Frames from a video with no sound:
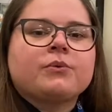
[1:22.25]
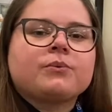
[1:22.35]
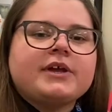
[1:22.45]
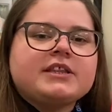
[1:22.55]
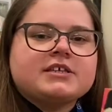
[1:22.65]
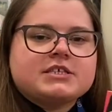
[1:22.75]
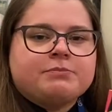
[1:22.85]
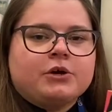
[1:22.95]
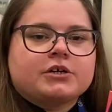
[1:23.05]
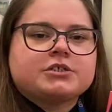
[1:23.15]
Read this
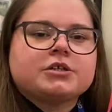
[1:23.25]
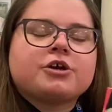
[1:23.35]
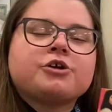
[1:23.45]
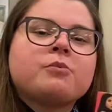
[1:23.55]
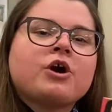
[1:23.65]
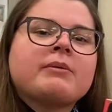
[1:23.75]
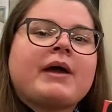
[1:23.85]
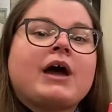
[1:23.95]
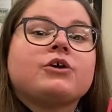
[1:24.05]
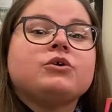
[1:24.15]
book to learn more about
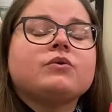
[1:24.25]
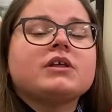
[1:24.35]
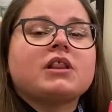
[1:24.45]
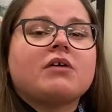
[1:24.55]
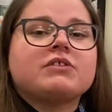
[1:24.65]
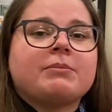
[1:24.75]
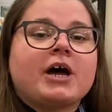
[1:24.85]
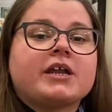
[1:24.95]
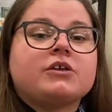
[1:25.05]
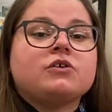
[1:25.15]
how you can love the
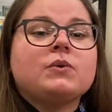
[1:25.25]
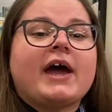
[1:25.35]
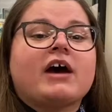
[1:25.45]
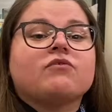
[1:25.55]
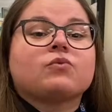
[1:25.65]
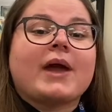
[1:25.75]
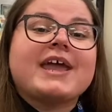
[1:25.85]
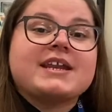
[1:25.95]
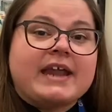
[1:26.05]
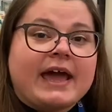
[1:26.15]
body you have right
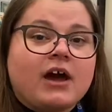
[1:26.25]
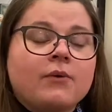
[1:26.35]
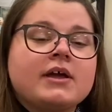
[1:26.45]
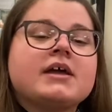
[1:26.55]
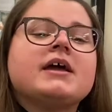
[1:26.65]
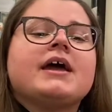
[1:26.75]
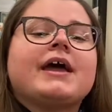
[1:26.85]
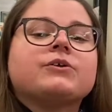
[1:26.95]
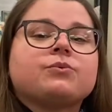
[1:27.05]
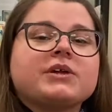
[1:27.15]
now
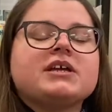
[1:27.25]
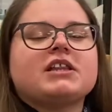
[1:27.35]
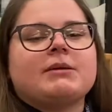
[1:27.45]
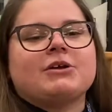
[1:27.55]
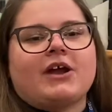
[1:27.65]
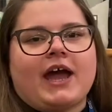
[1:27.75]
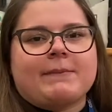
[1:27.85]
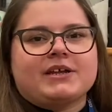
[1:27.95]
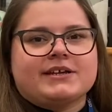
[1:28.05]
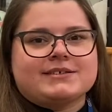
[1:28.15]
and reclaim your
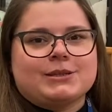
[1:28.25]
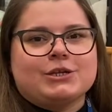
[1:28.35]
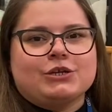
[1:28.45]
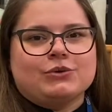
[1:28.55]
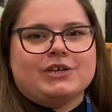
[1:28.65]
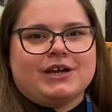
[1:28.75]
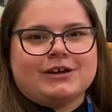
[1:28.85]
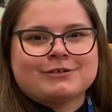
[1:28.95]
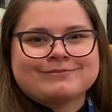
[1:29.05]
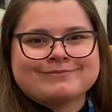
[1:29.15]
happiness in the new year.